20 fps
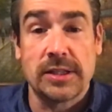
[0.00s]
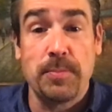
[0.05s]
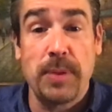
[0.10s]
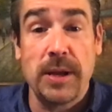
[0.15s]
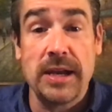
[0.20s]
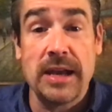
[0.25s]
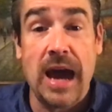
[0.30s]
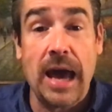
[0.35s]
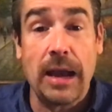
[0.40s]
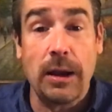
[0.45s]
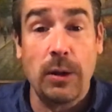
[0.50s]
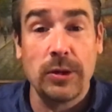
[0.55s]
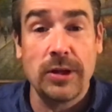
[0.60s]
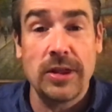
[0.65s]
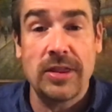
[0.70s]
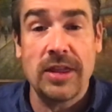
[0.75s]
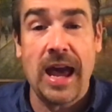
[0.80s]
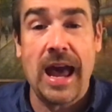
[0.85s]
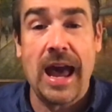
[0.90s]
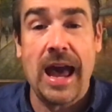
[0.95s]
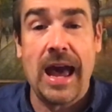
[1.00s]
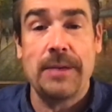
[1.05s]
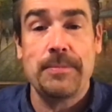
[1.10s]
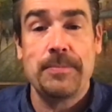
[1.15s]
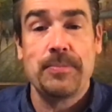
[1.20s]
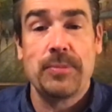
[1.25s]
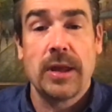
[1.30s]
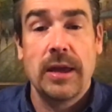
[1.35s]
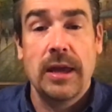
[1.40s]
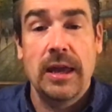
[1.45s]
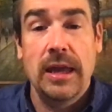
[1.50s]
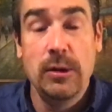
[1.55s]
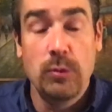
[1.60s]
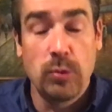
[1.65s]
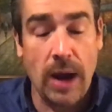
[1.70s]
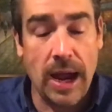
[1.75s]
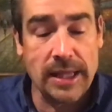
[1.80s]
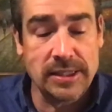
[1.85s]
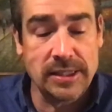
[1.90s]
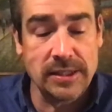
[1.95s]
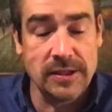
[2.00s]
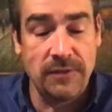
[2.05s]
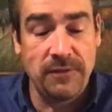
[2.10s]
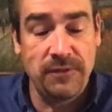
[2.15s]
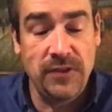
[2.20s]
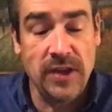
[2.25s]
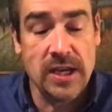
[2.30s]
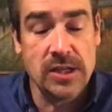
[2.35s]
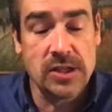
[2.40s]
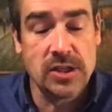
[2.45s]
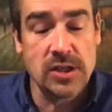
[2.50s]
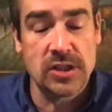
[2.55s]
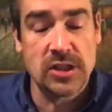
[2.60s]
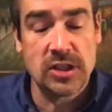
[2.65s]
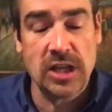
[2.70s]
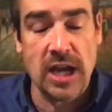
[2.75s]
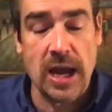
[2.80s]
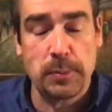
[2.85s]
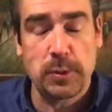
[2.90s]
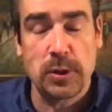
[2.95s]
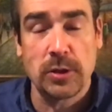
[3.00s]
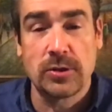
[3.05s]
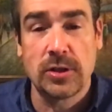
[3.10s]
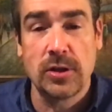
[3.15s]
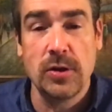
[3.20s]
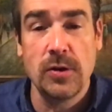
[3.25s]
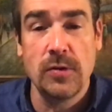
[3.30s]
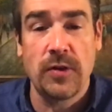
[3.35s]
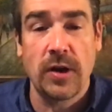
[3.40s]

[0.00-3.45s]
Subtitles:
But not only that, he writes in Ephesians chapter 2,